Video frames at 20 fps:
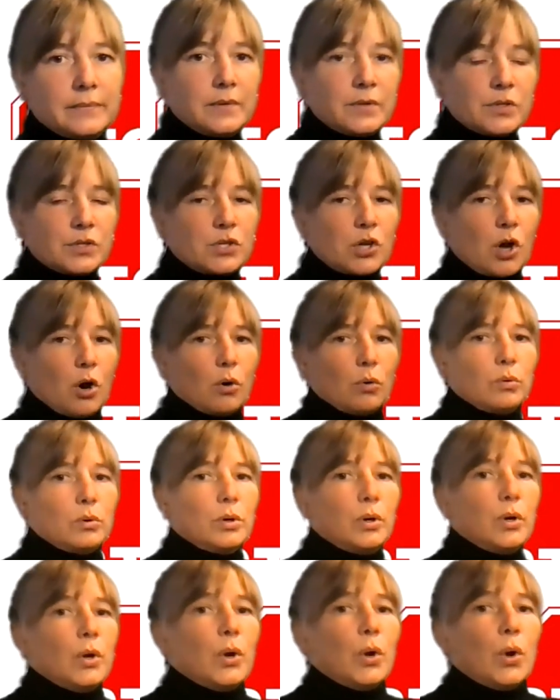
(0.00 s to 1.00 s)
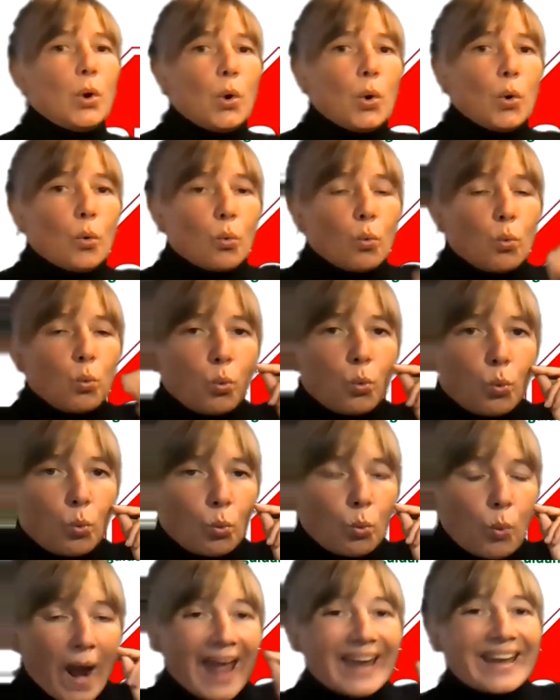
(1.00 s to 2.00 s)
So
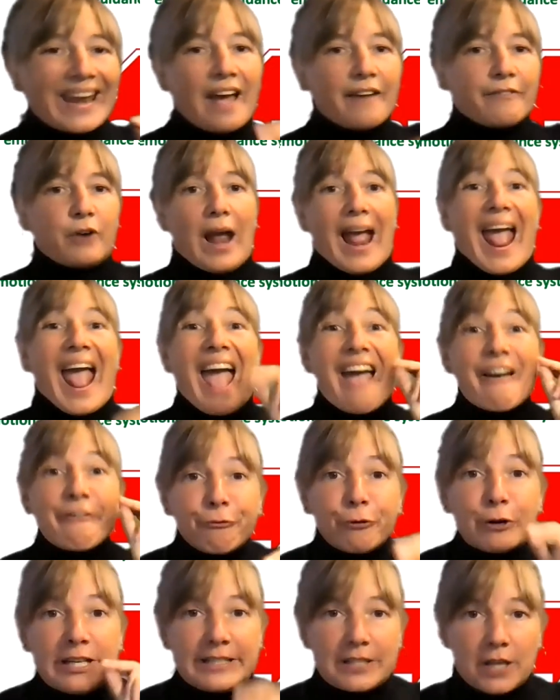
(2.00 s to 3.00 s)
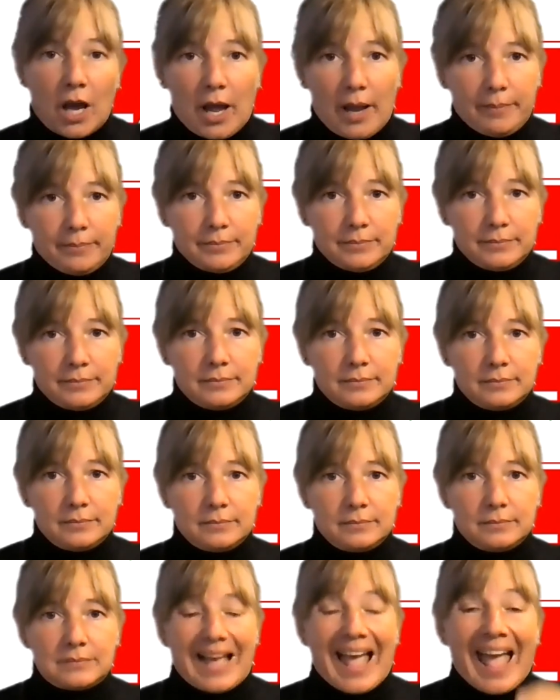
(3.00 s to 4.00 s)
whenever, every
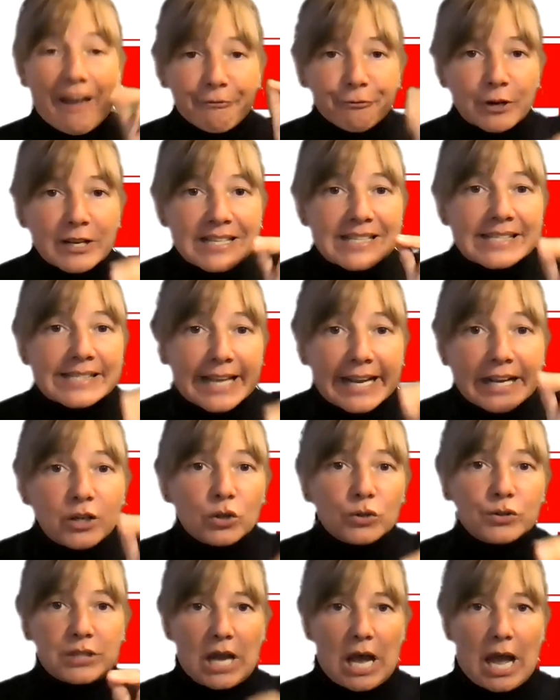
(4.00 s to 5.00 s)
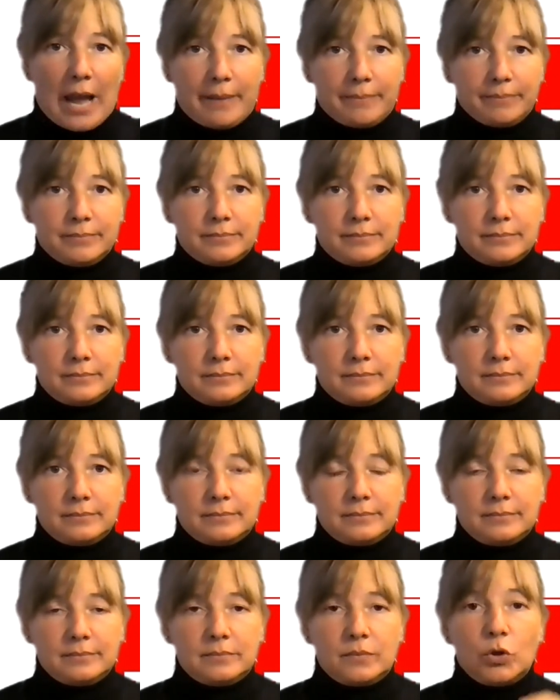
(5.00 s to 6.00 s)
single time
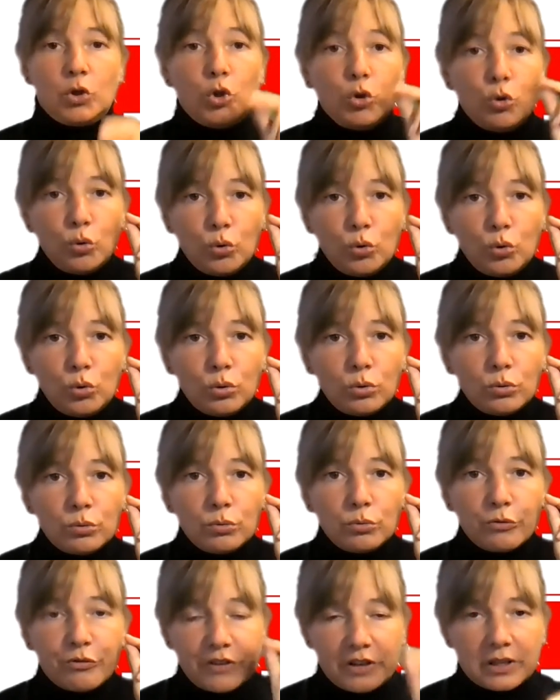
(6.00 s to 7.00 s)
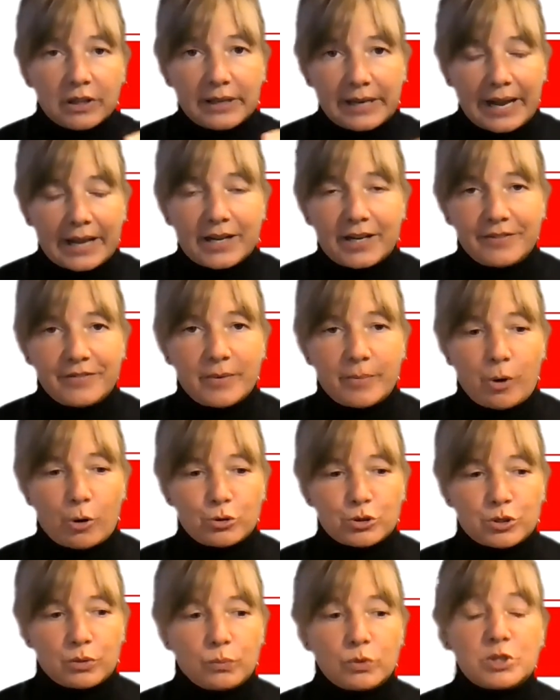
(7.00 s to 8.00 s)
you feel a negative
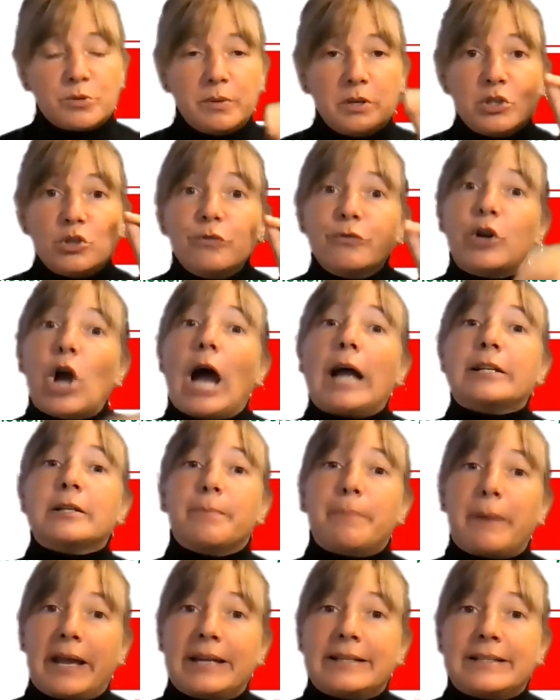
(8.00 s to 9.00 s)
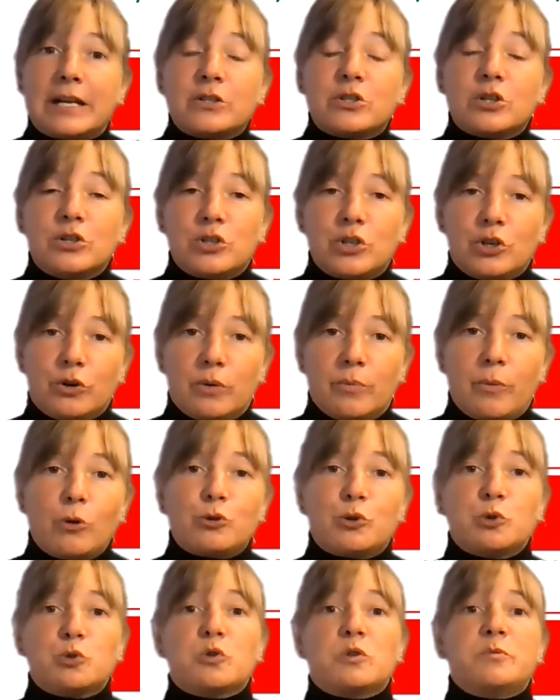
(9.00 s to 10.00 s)
emotion, which means you've got to pay attention to your
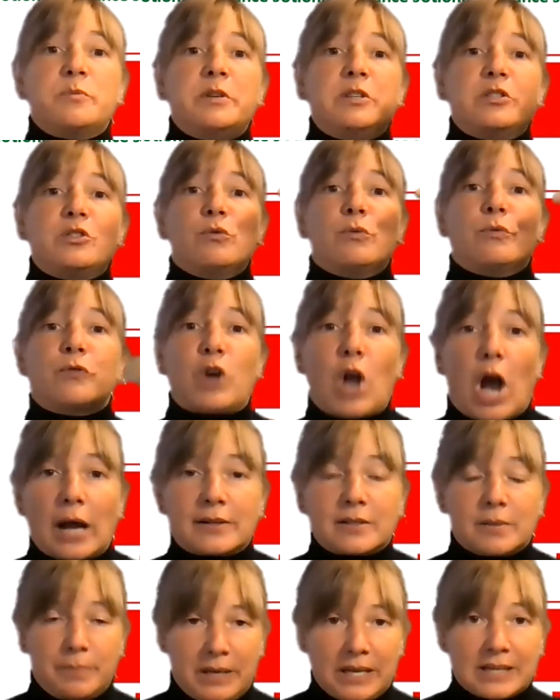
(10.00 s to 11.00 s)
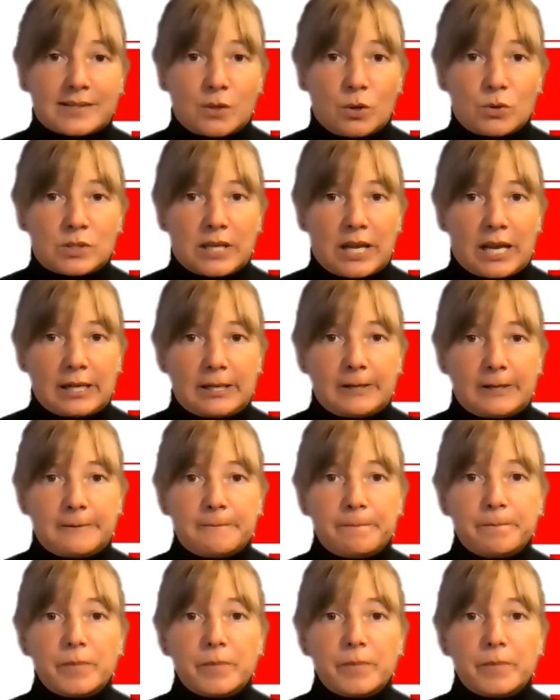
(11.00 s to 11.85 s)
emotions, which means you've got to be associated,